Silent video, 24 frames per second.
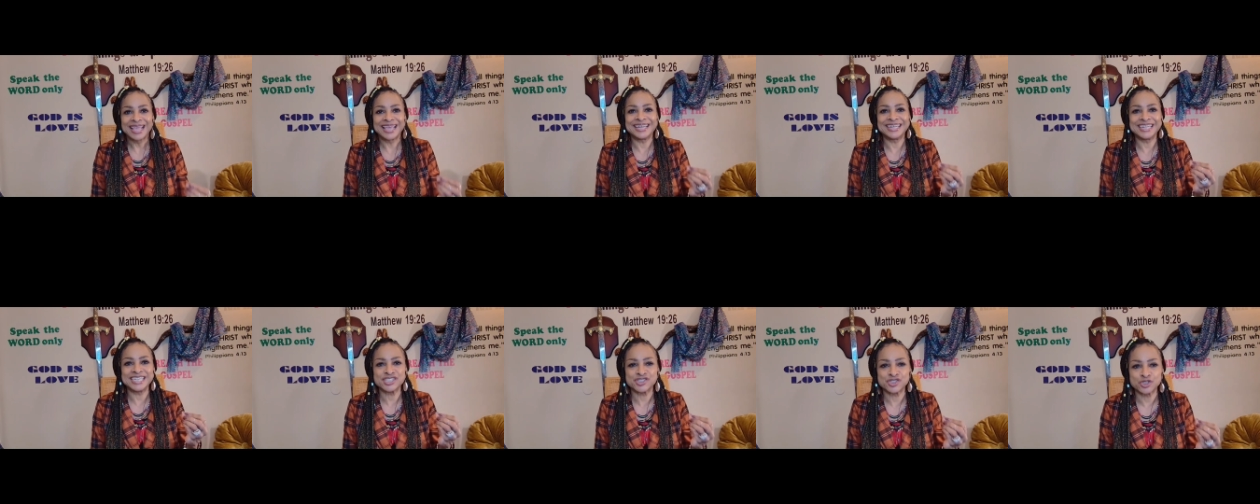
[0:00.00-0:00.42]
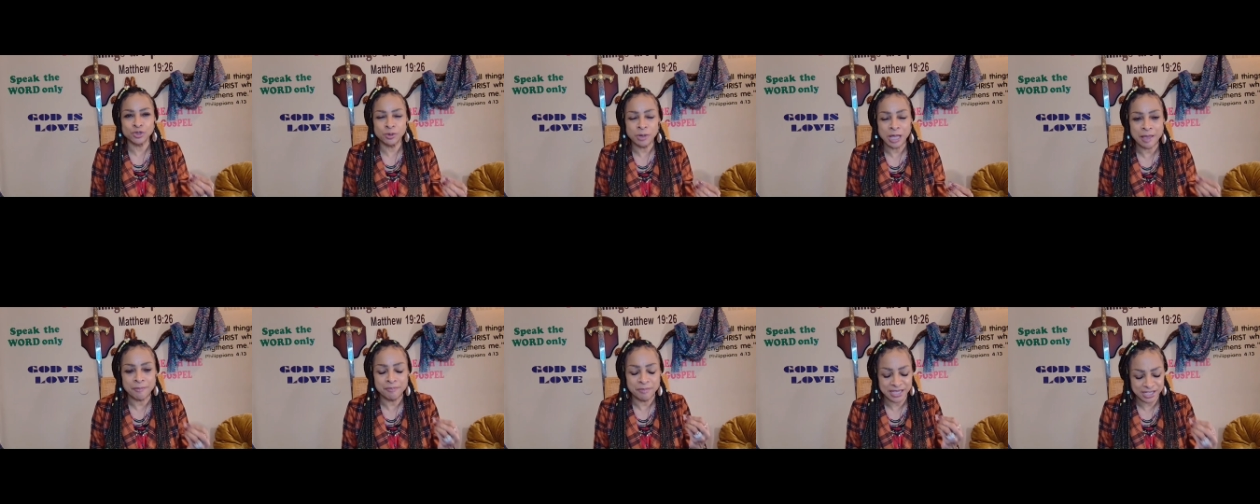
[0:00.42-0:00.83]

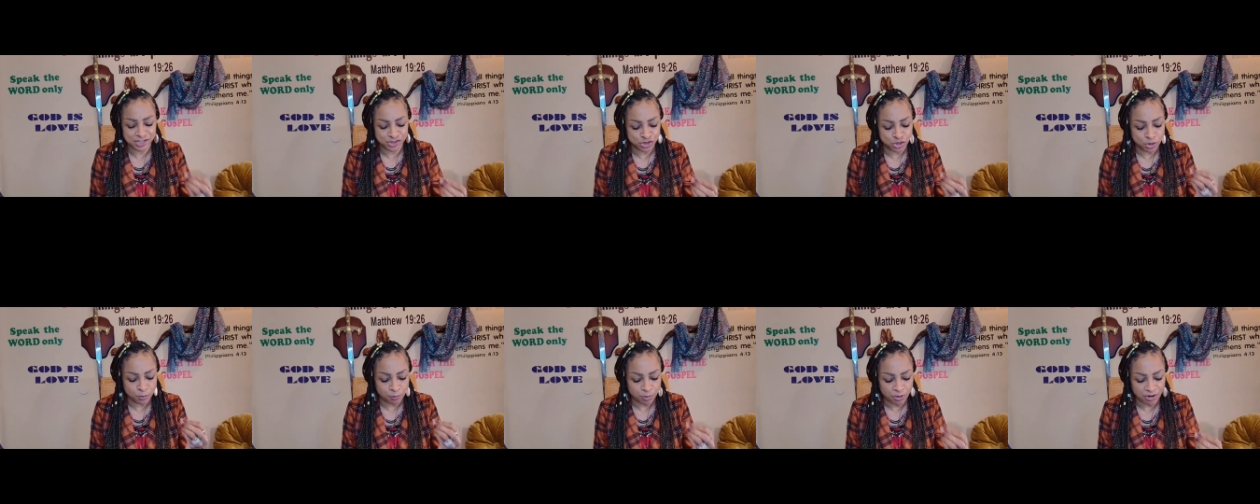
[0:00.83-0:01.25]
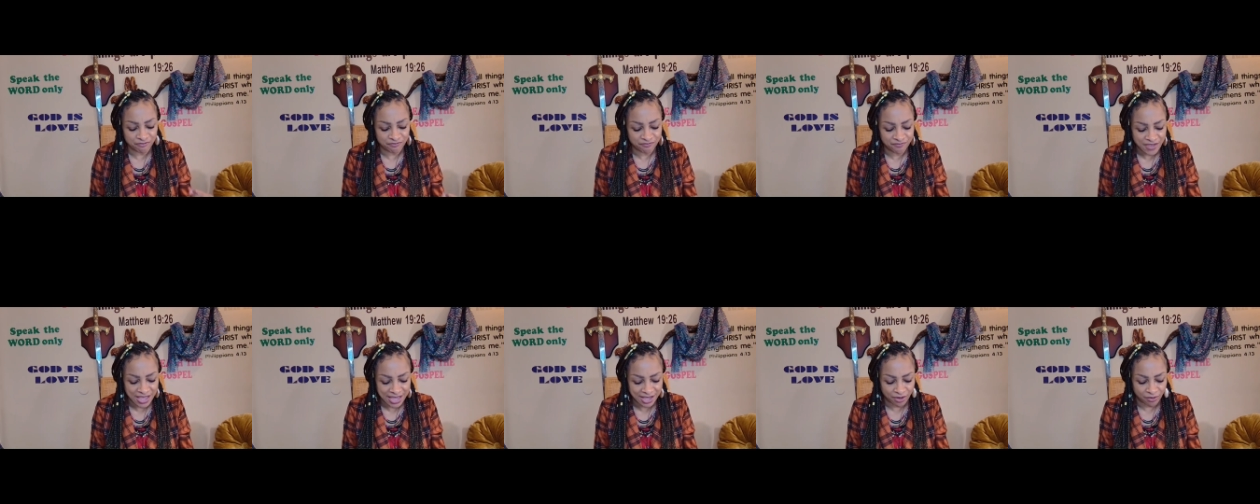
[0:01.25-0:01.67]
It means to
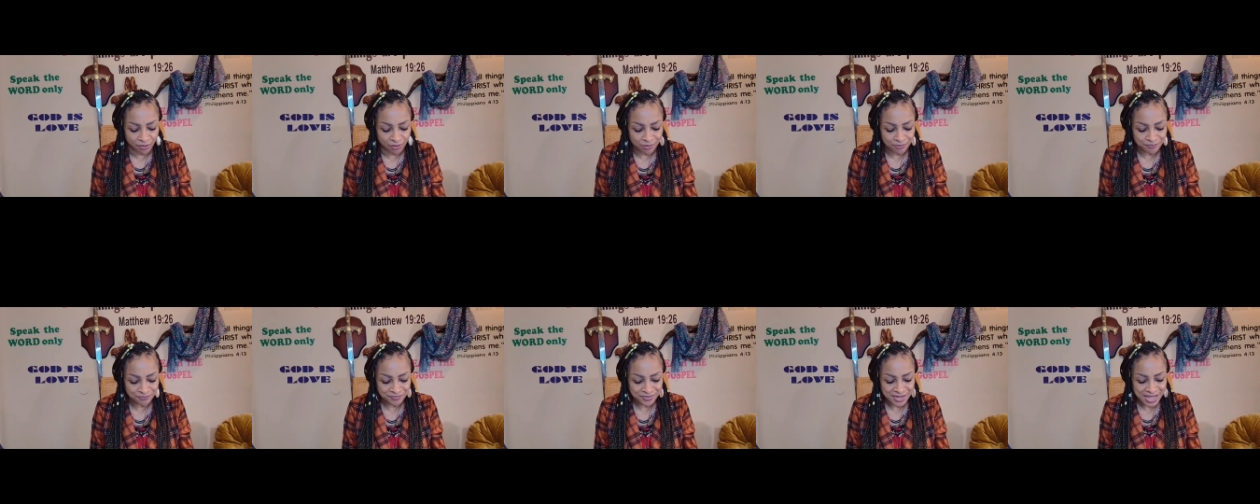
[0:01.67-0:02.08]
prevail.